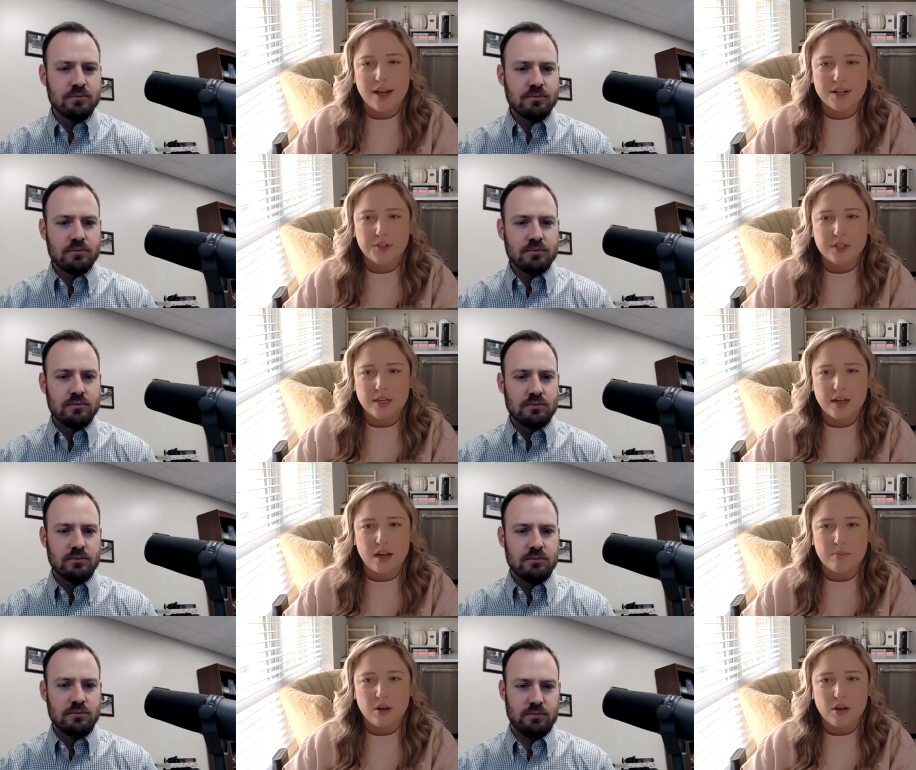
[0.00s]
Speaker 1: extra
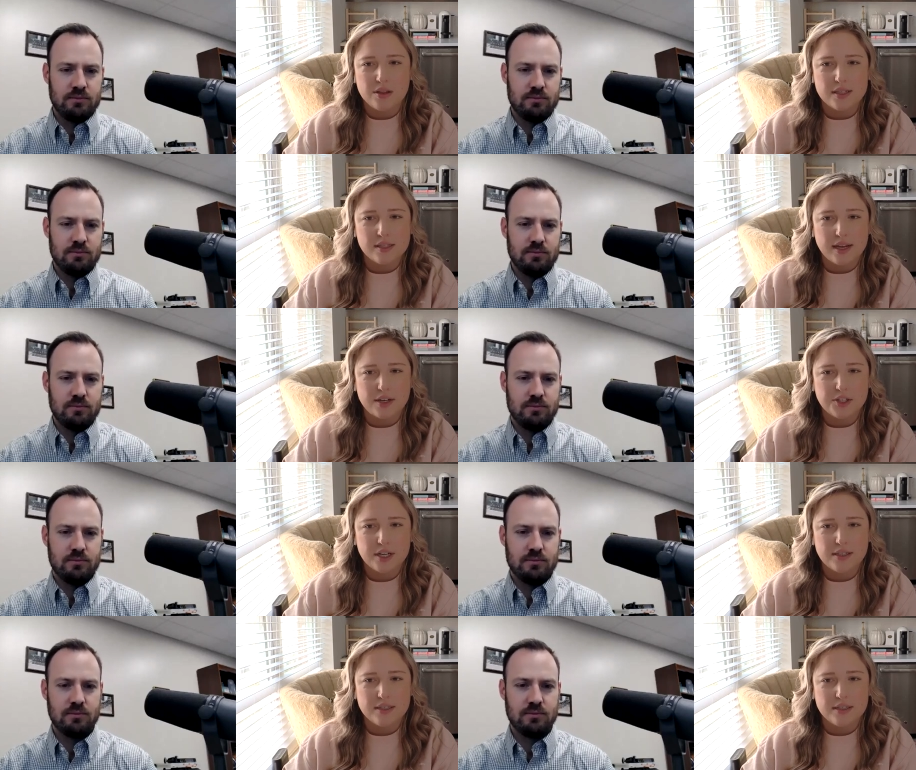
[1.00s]
time on the
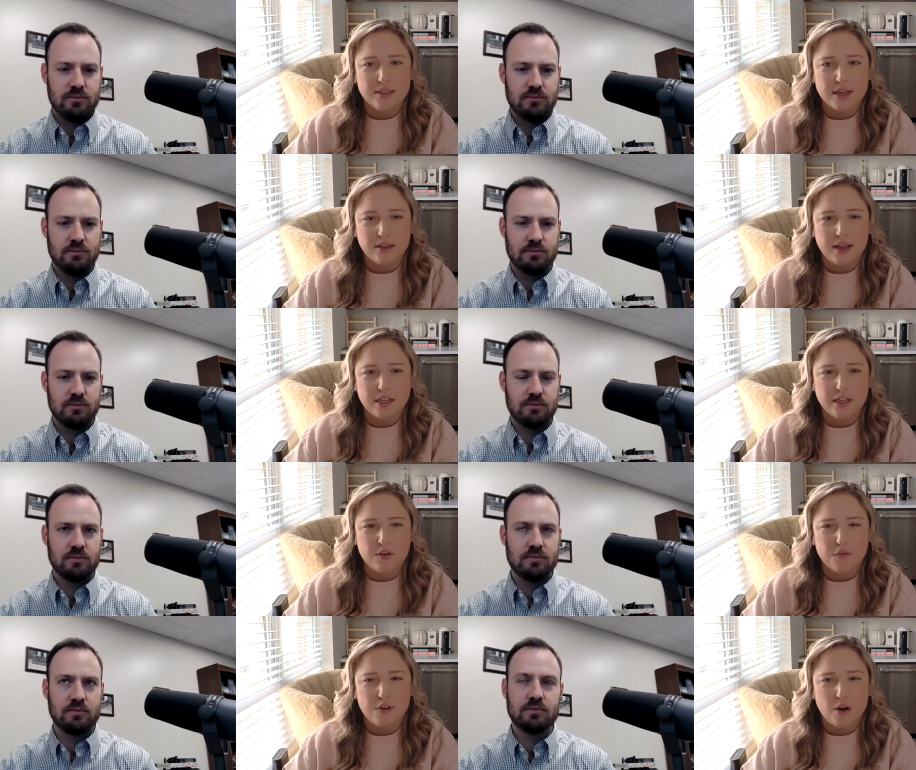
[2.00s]
sections that like you
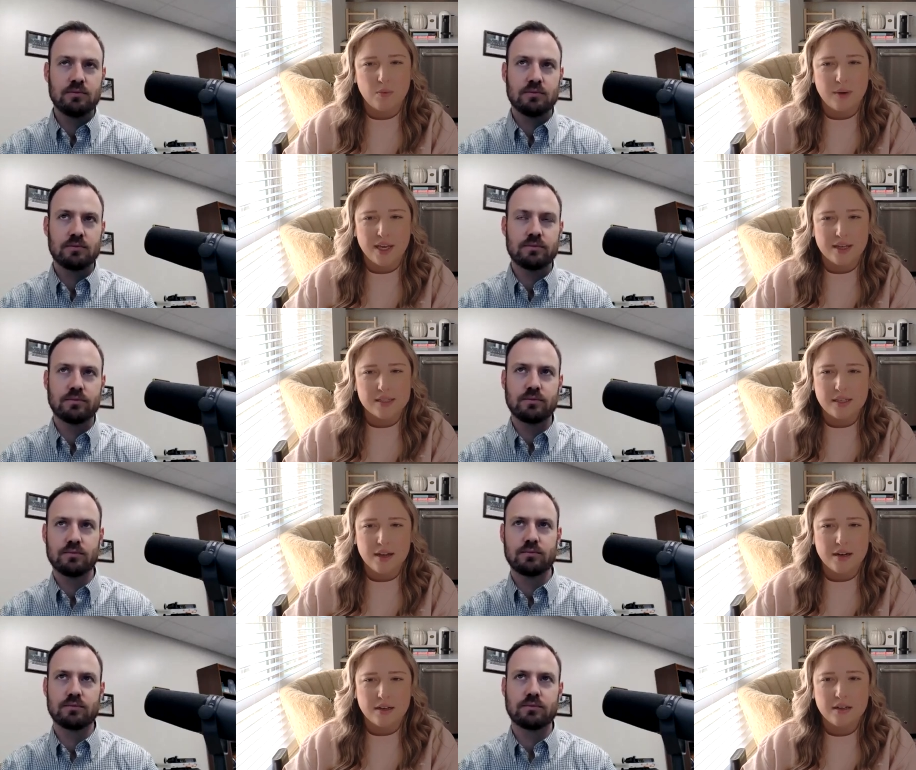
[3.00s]
felt weakest
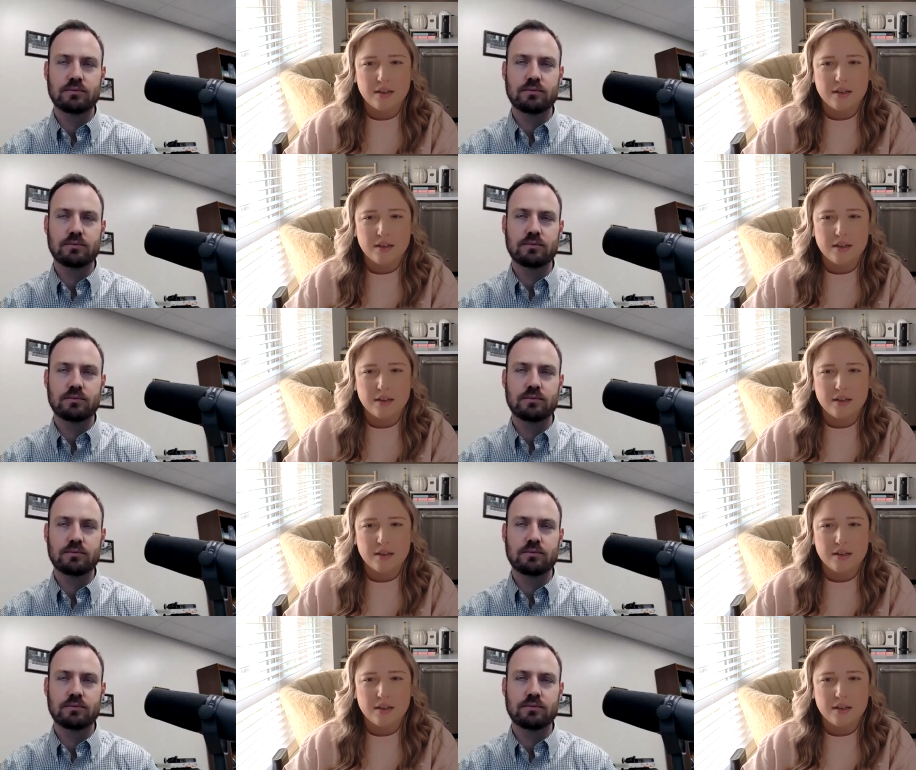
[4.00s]
in?